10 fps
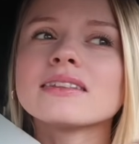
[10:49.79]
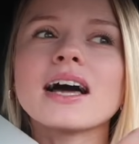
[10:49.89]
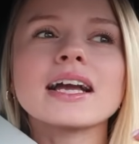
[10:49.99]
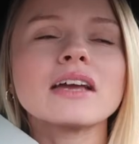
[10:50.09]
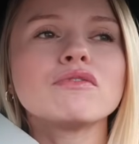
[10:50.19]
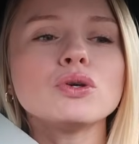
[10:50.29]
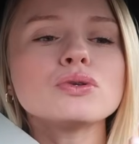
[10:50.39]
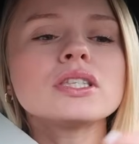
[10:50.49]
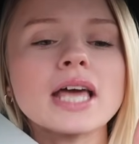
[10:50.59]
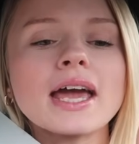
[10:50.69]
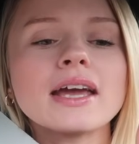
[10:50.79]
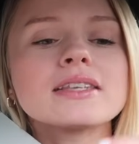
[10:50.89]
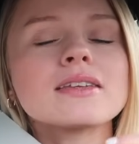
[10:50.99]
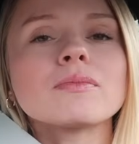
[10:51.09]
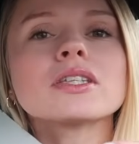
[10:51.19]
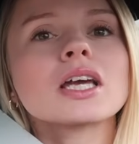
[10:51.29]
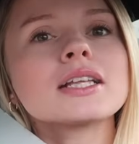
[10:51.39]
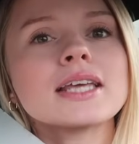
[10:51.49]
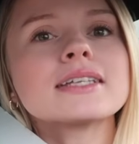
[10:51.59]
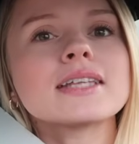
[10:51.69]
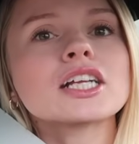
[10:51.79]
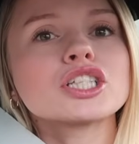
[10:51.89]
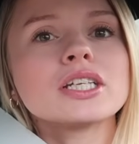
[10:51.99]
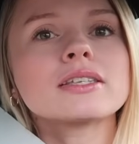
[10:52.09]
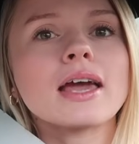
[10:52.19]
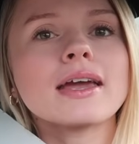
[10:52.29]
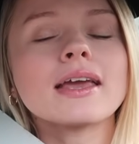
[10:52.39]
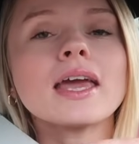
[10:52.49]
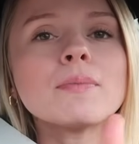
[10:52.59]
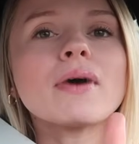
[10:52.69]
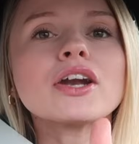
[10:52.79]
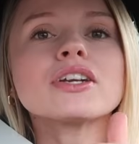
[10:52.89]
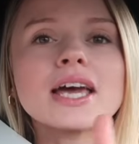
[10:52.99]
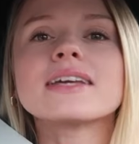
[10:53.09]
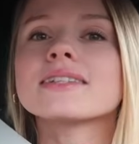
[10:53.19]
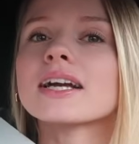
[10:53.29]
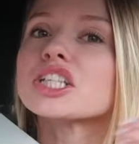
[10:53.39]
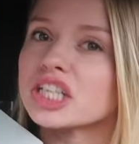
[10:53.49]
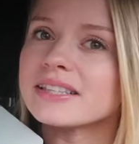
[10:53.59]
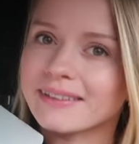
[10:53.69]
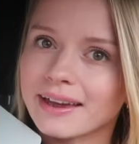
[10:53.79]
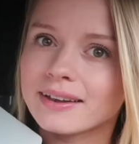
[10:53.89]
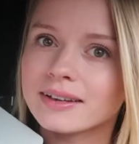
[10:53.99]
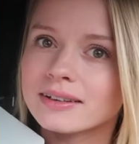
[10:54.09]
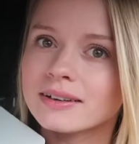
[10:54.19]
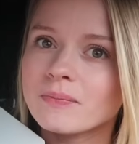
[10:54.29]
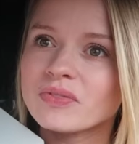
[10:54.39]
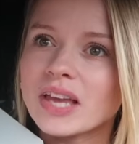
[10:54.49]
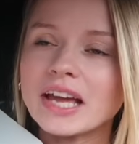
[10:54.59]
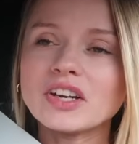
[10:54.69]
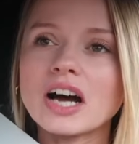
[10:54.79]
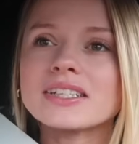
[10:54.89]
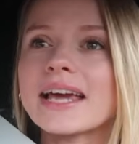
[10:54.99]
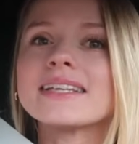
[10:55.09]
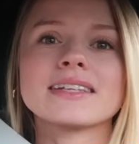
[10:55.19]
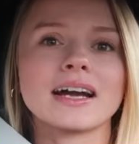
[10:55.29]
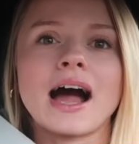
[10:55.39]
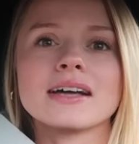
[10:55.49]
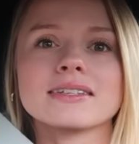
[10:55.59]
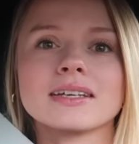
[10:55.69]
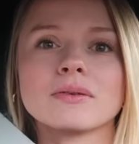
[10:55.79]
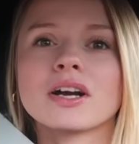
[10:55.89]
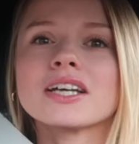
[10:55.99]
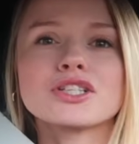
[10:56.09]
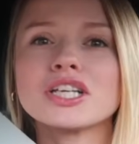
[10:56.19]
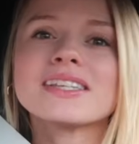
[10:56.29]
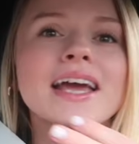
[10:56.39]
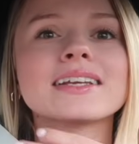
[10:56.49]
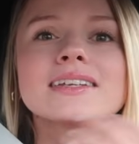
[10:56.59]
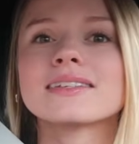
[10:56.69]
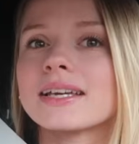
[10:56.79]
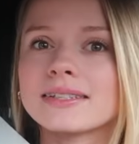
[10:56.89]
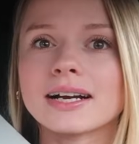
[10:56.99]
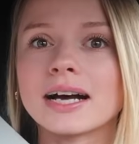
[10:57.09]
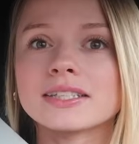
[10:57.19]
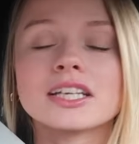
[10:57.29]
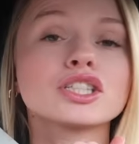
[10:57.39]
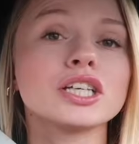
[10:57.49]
Like if you say something's gonna taste like cheesecake, it better taste like a cheesecake and not taste like icing, because cheesecake doesn't taste like icing.